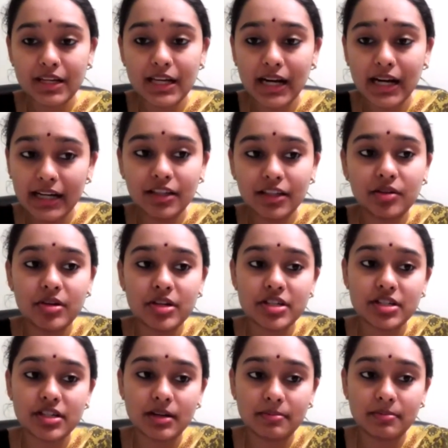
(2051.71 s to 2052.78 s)
Write the
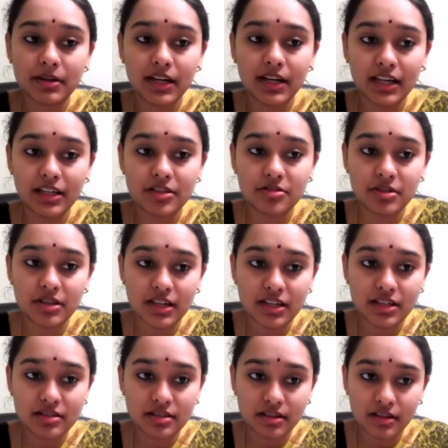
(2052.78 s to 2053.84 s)
question number next to
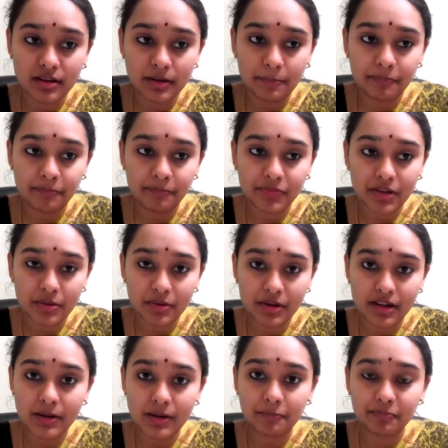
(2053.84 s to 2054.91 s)
each
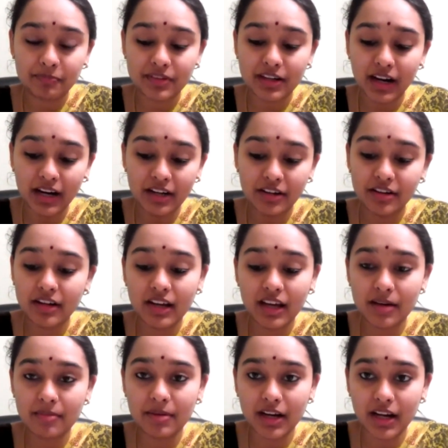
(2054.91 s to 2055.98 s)
word. Write your
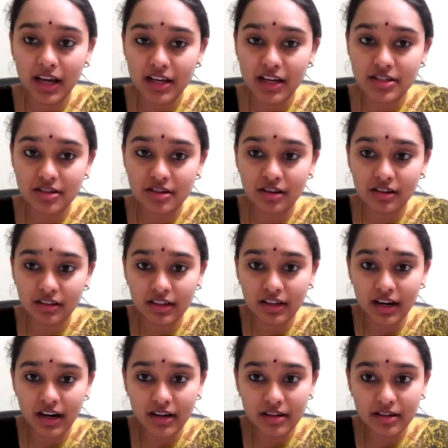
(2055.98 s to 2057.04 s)
name and age on the
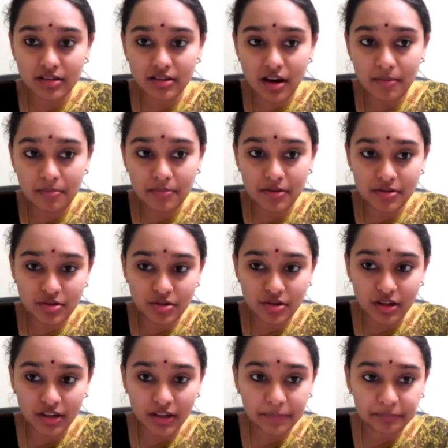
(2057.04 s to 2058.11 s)
right topmost
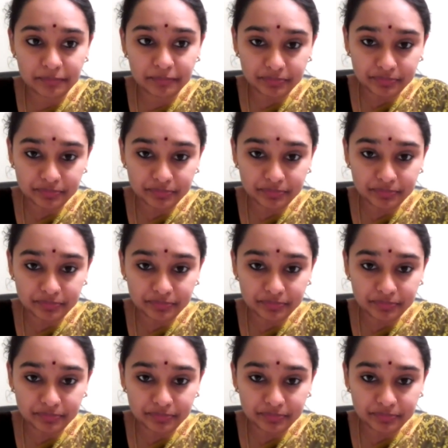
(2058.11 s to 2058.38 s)
corner.